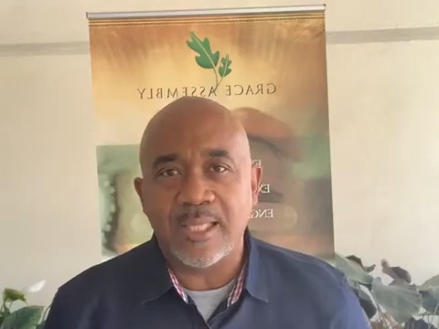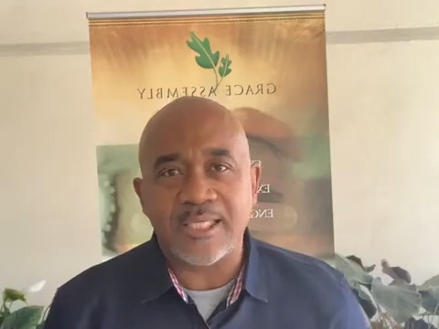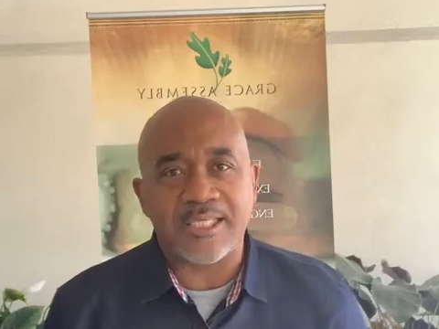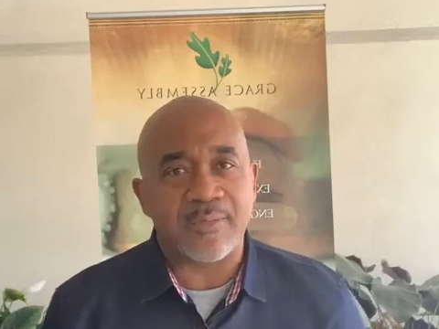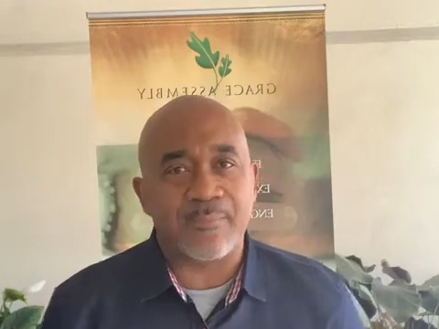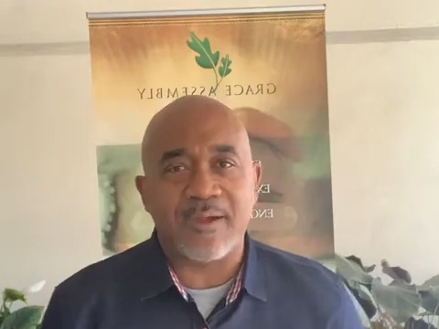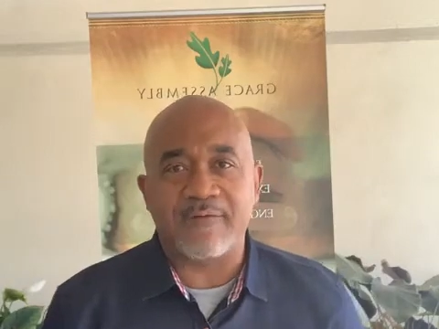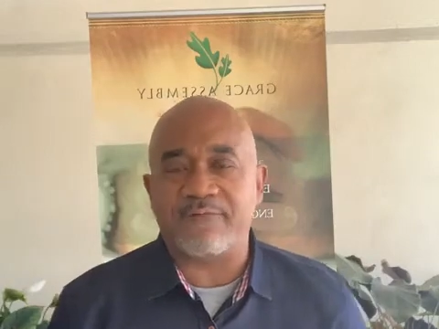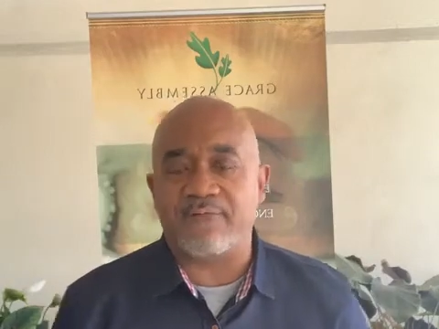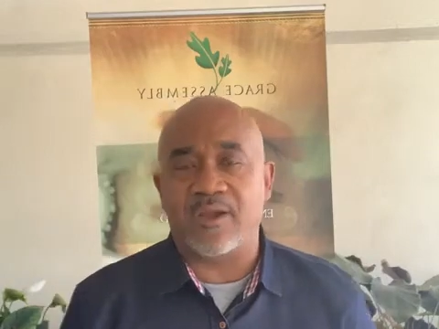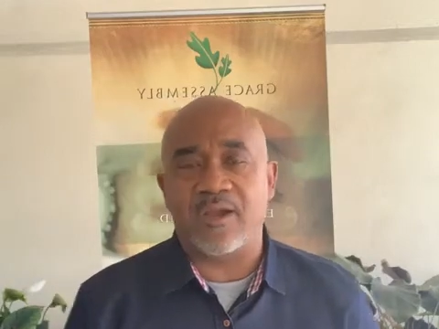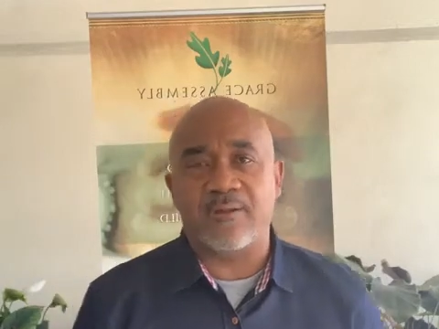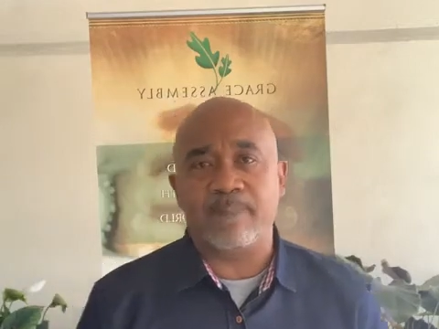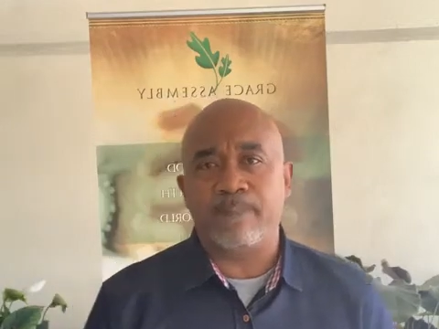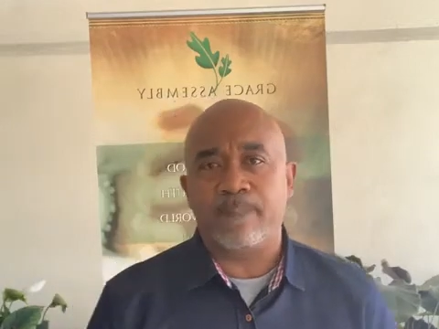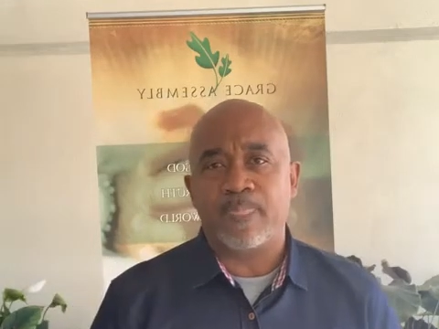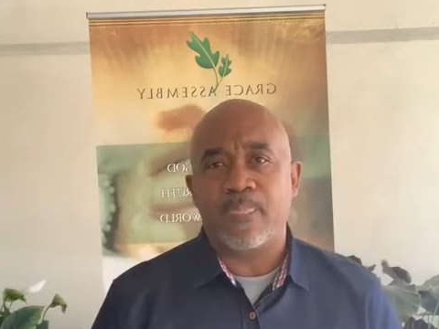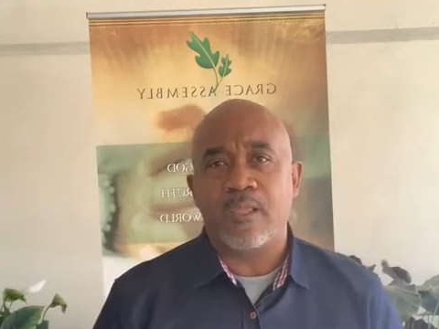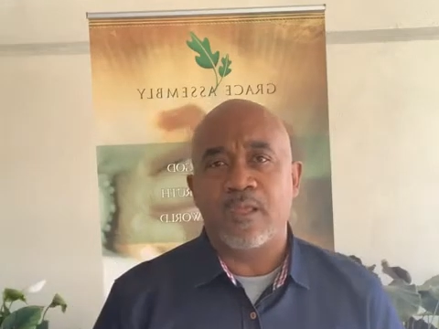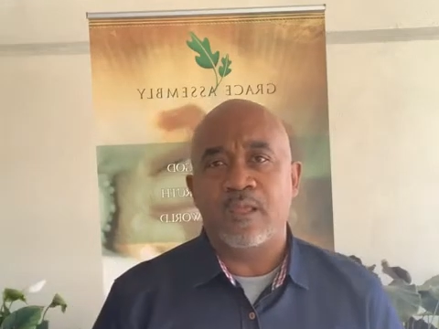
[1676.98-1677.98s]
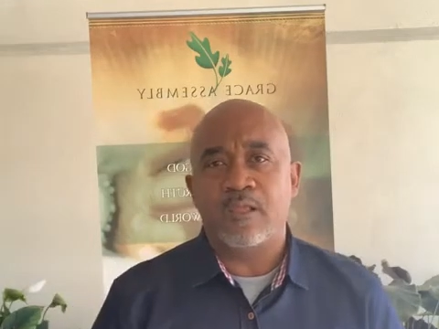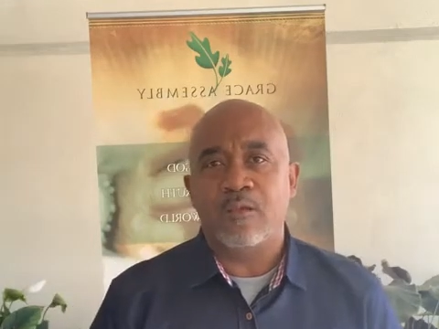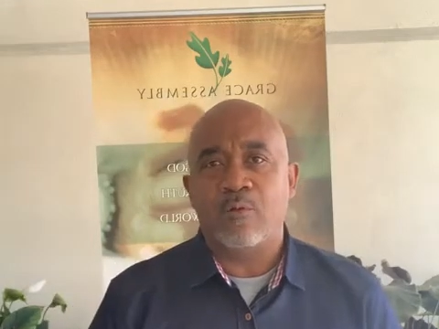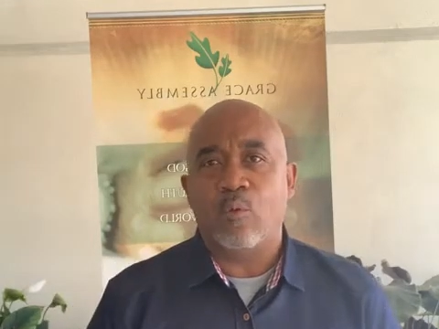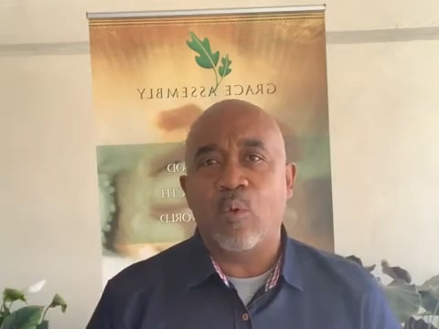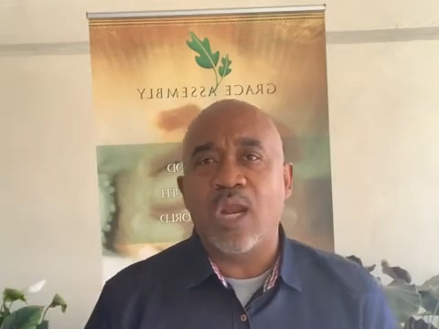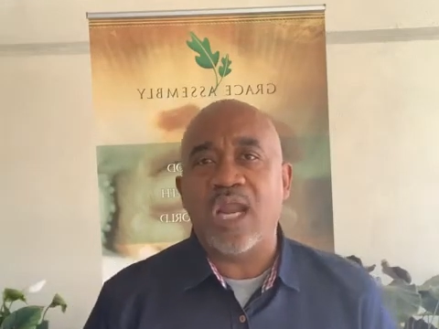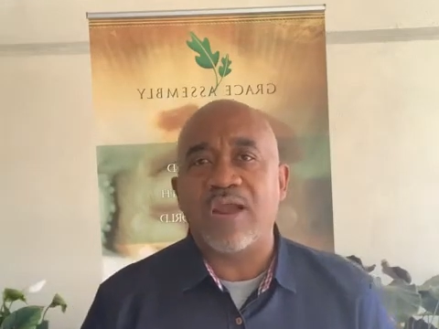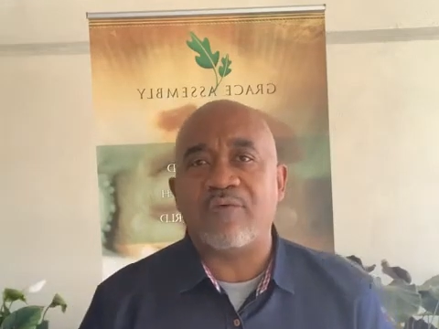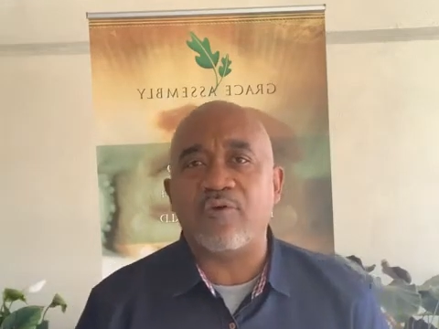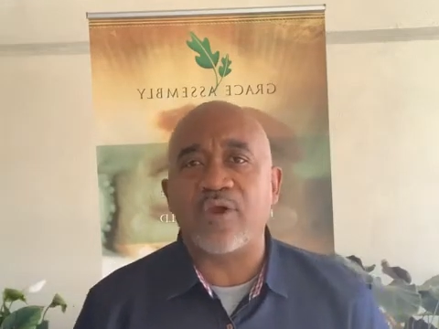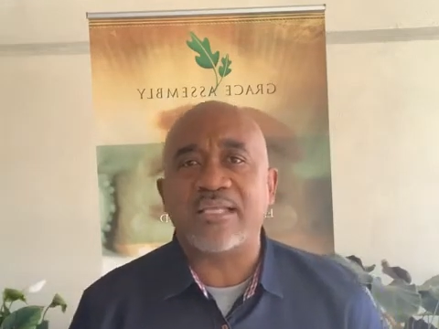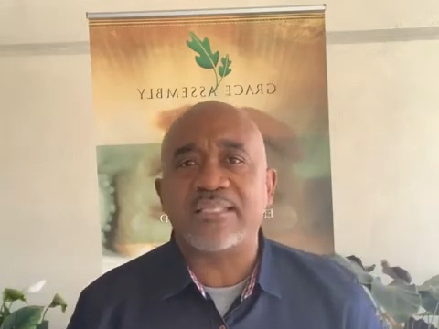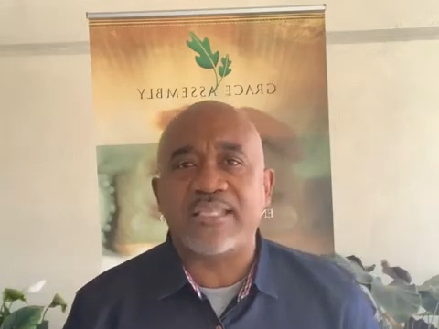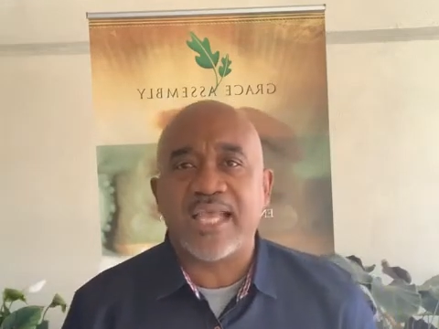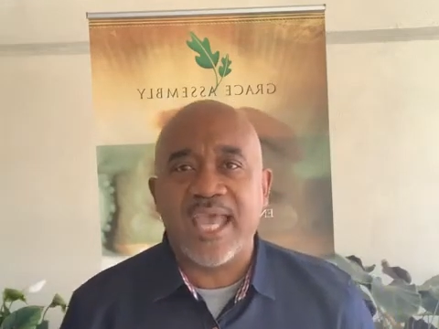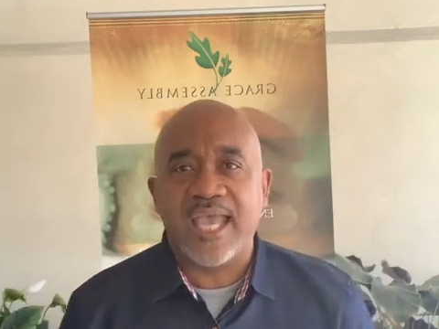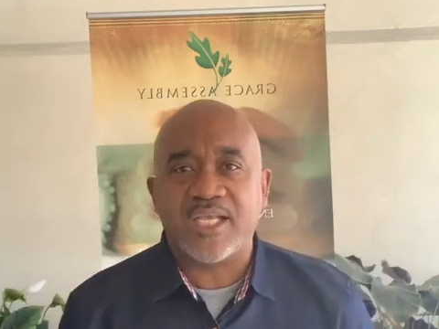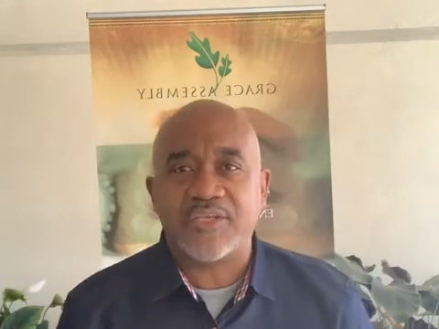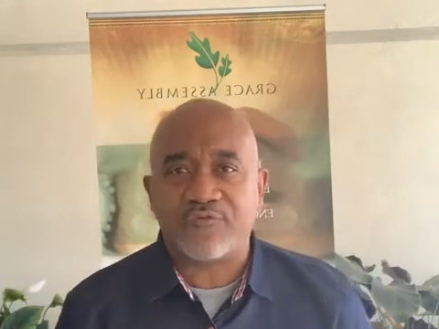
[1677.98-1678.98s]
Listen, my friend, whatever
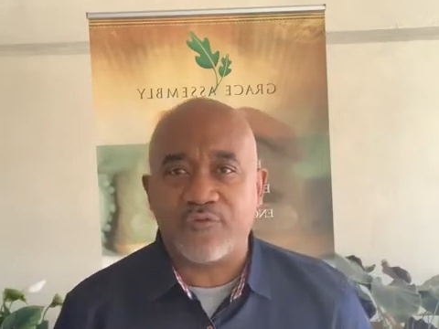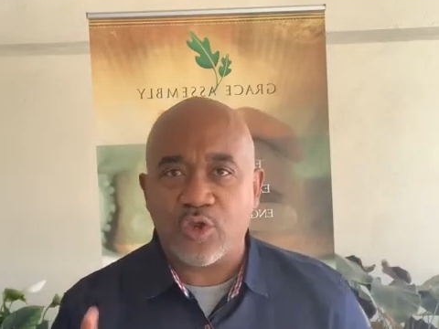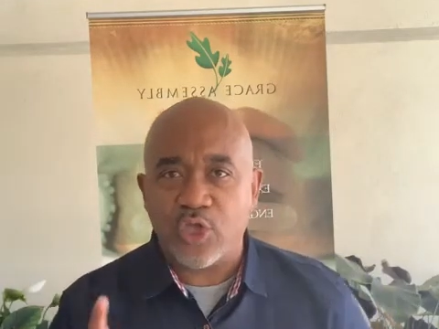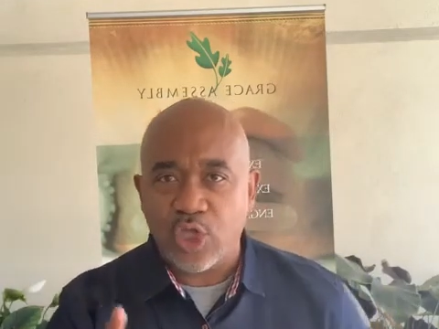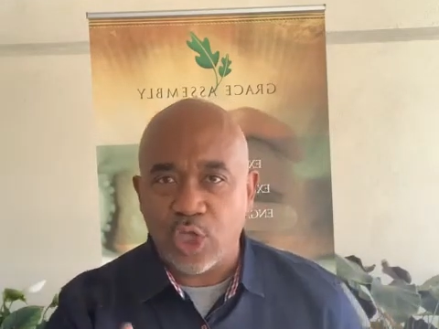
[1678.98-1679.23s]
it takes for